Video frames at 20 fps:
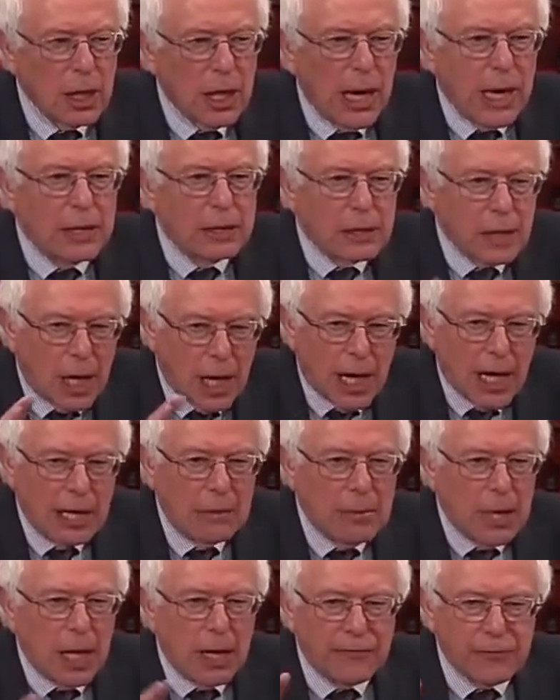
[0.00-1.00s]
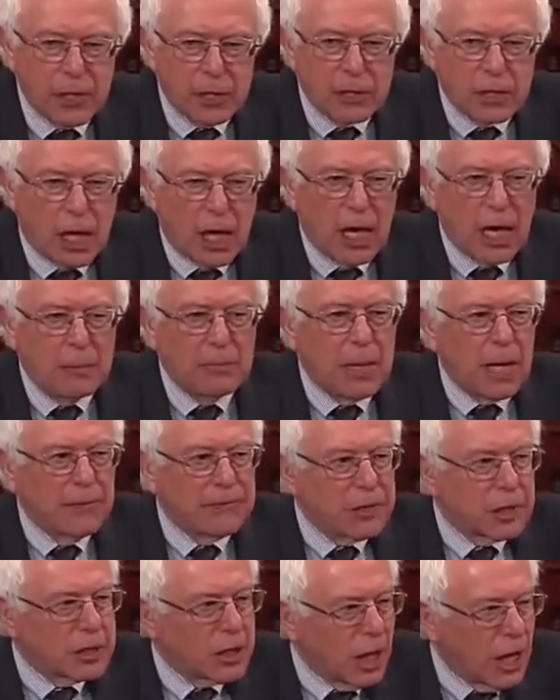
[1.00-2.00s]
And time after time
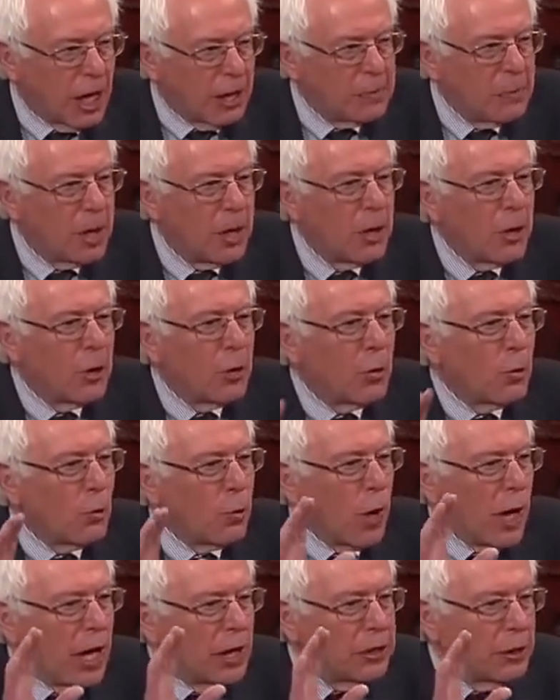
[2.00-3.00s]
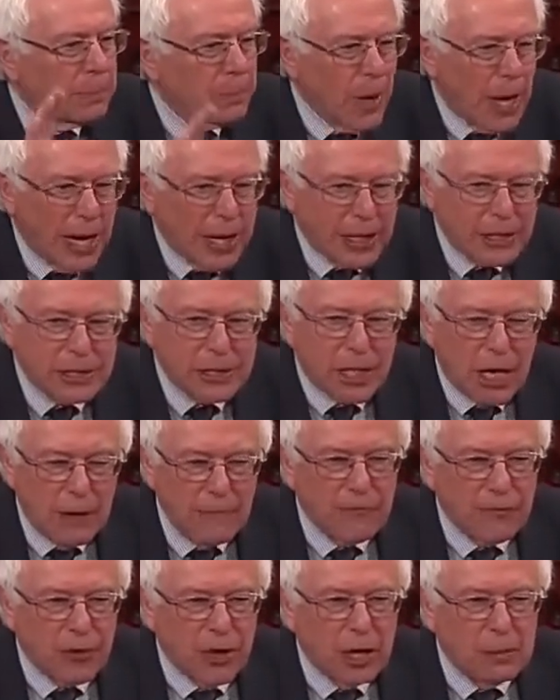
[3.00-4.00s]
after time, where the products
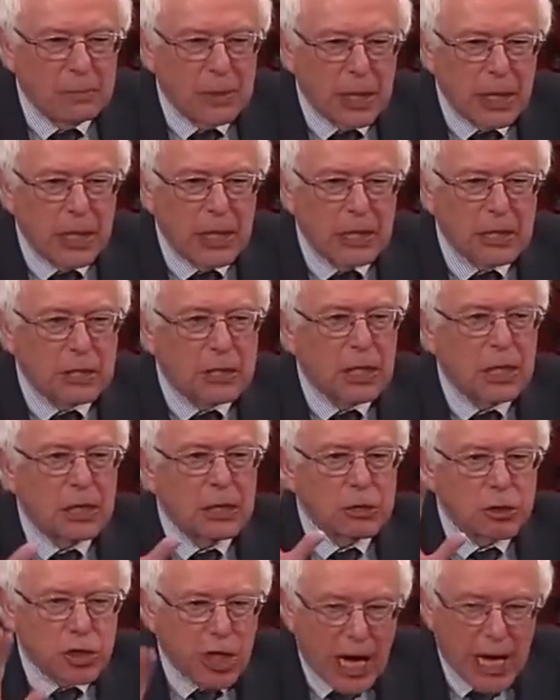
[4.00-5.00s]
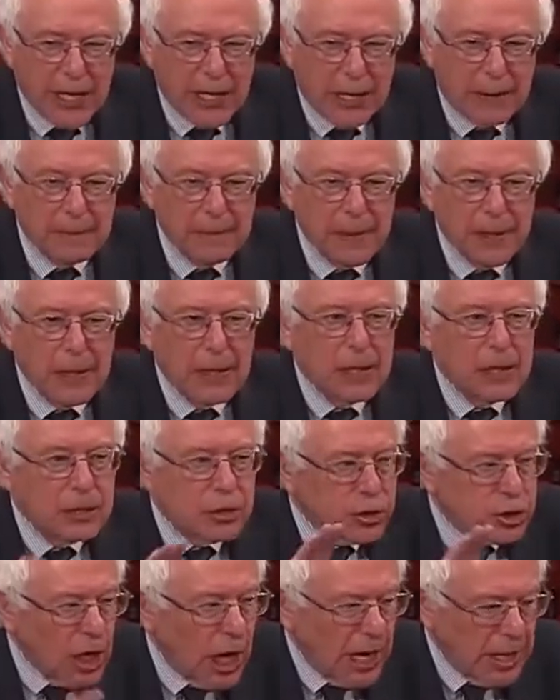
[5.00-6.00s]
come from is China,
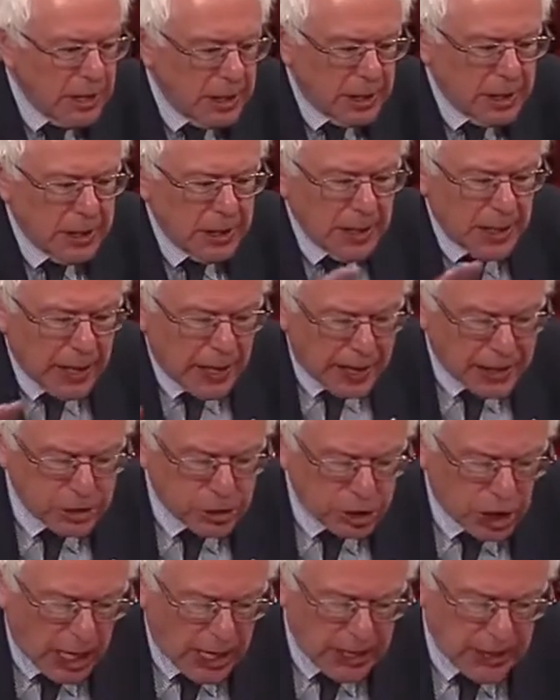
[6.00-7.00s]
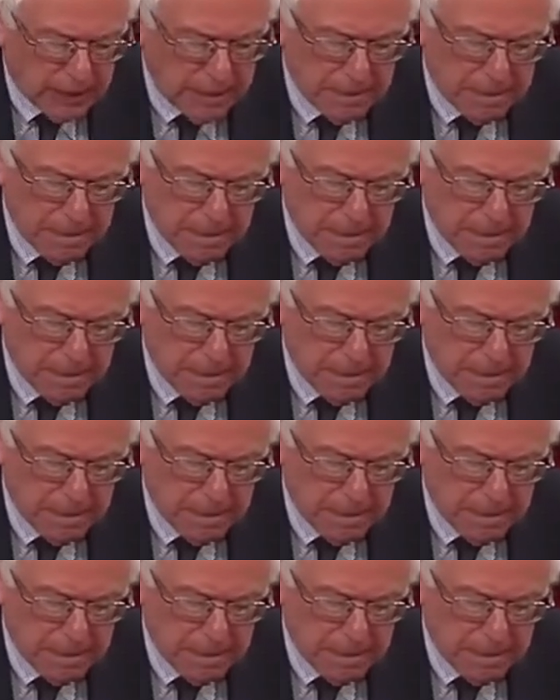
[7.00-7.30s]
China, and China.